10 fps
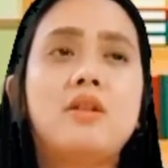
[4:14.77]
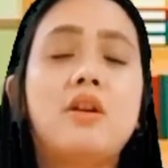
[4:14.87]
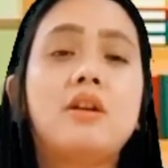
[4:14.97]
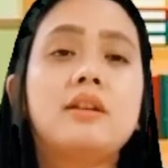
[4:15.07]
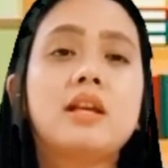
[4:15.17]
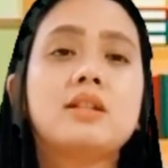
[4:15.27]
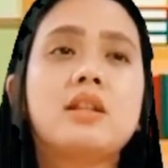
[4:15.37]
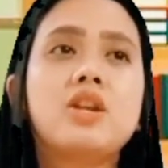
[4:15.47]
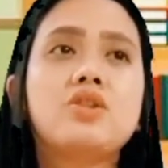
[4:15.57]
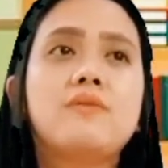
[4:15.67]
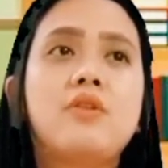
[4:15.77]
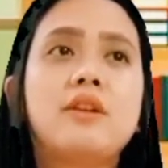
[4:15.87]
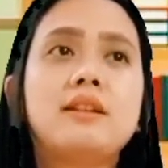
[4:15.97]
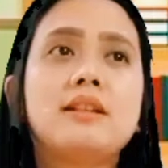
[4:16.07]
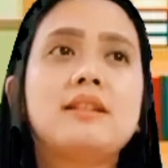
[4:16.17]
or the stage
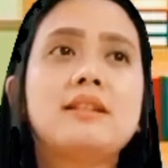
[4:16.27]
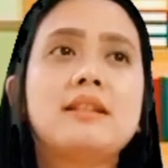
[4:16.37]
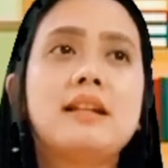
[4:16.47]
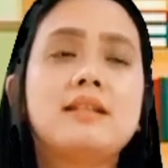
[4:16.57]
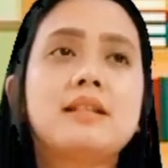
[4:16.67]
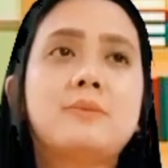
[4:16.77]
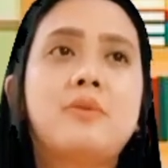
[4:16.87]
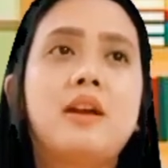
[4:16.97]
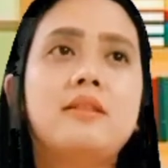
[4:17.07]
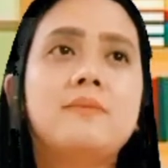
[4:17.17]
4, the distant spread.